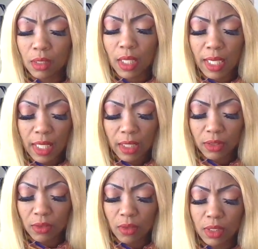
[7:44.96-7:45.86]
Okay, now the
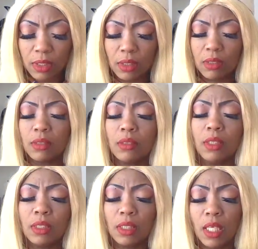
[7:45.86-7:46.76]
Swords,
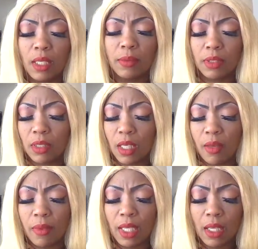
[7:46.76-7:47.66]
Six of Cups
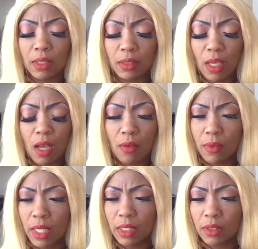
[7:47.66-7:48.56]
coming out us
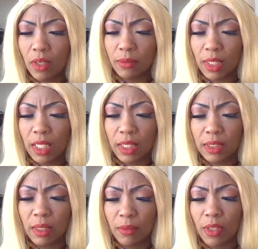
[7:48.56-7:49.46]
already. So I'm seeing that
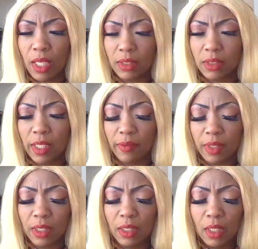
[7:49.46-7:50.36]
some of you guys are
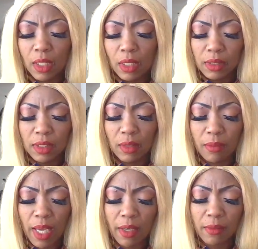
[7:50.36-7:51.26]
definitely sitting
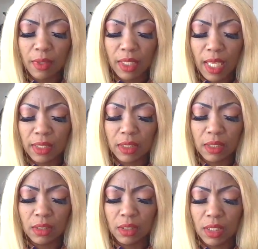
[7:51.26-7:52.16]
back and relaxing
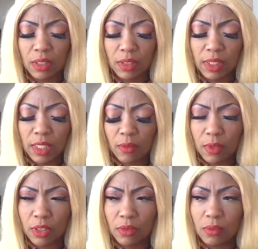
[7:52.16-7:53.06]
and just understanding
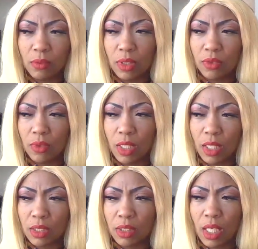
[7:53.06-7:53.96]
what you went through in
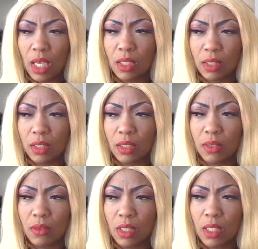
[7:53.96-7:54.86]
your childhood.
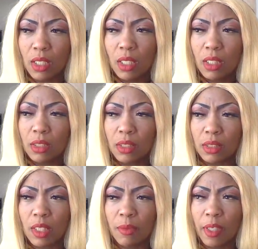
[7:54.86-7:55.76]
Or this
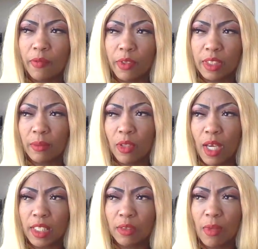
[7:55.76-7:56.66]
could be for some of you
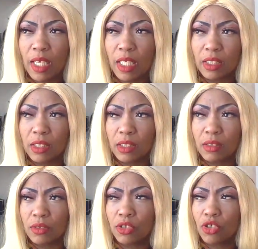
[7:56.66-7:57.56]
guys, you might get those
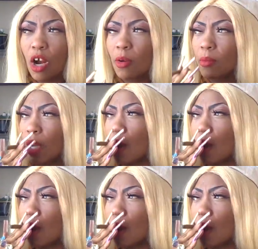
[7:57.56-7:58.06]
little sharp